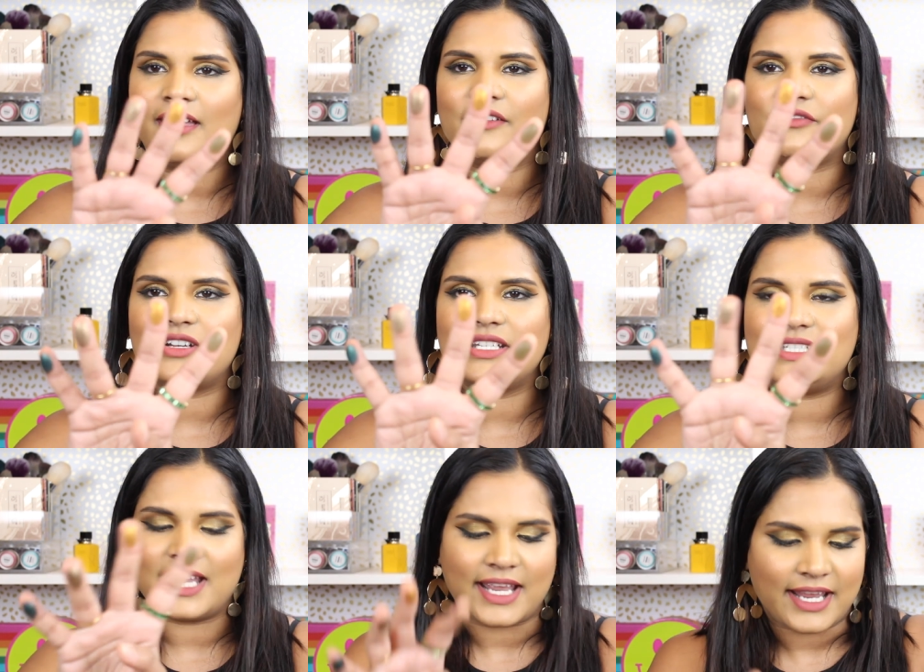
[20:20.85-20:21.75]
every
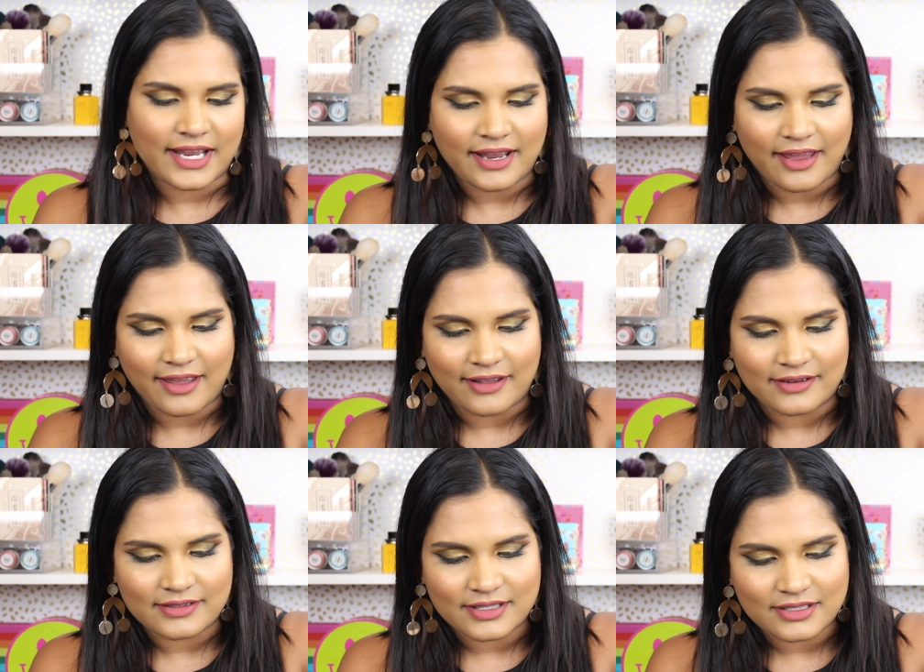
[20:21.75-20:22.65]
day,
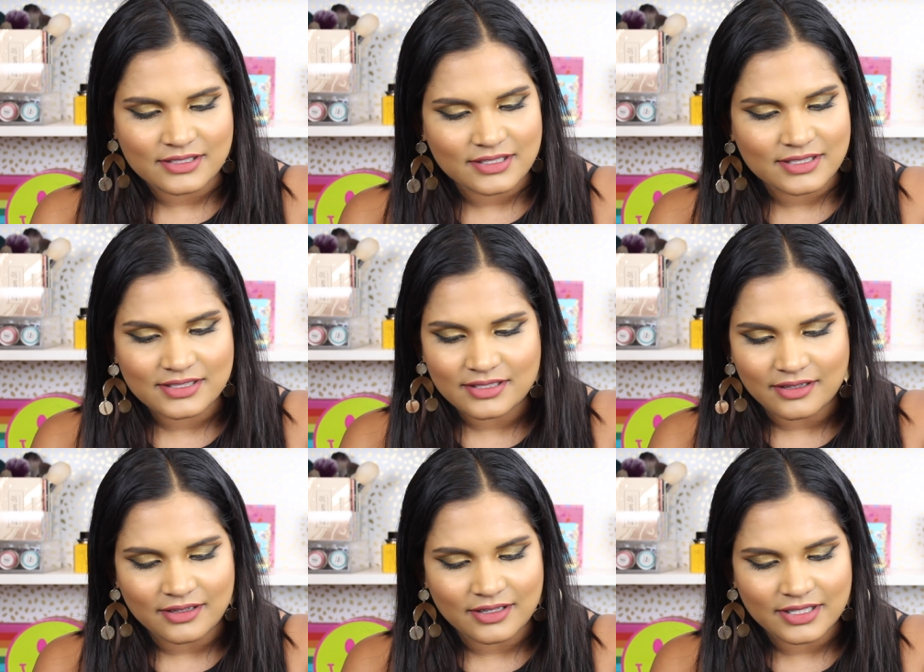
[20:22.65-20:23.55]
and it's just
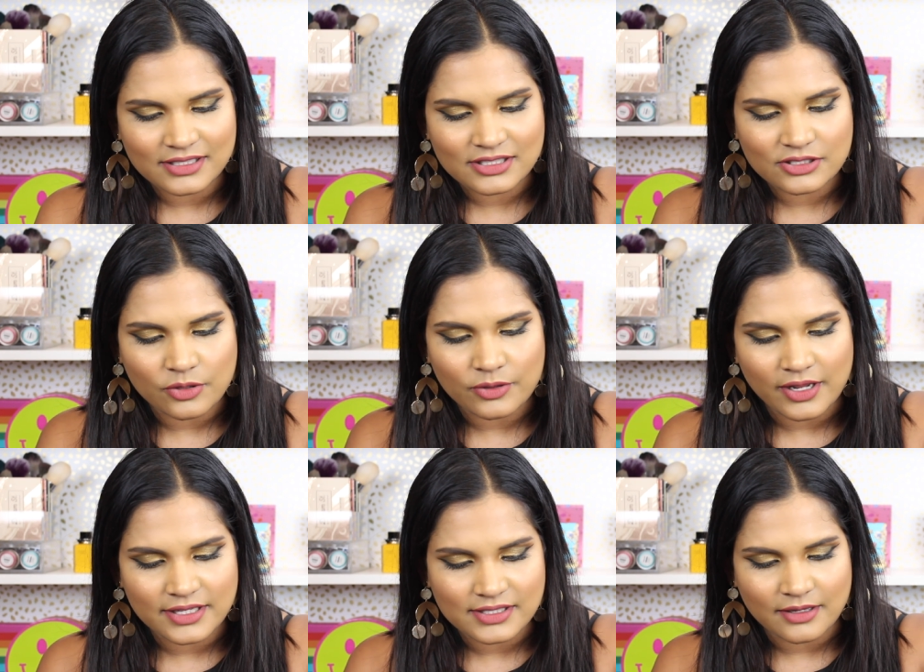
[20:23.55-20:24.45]
it's so
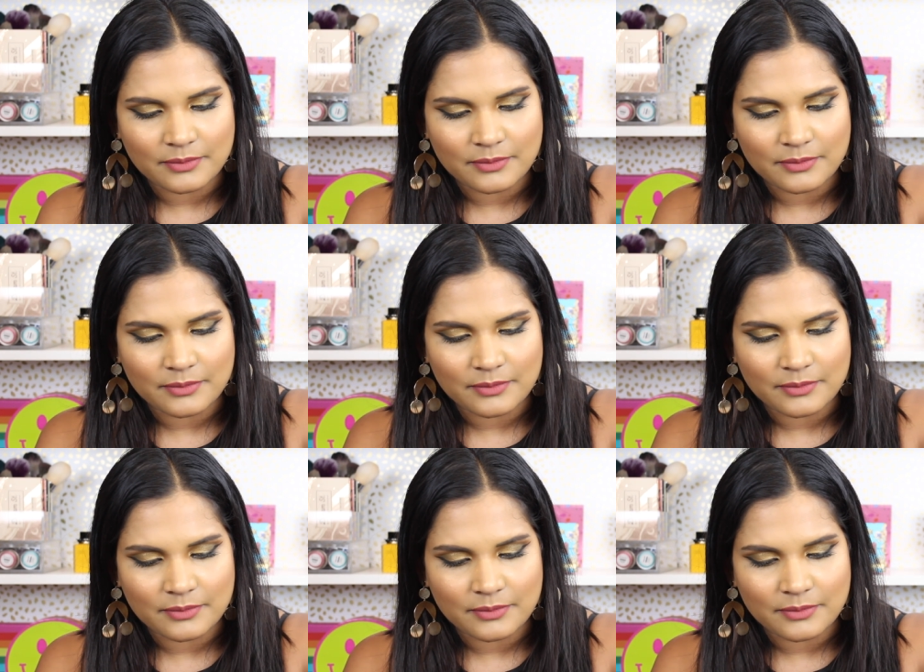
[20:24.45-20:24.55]
nice.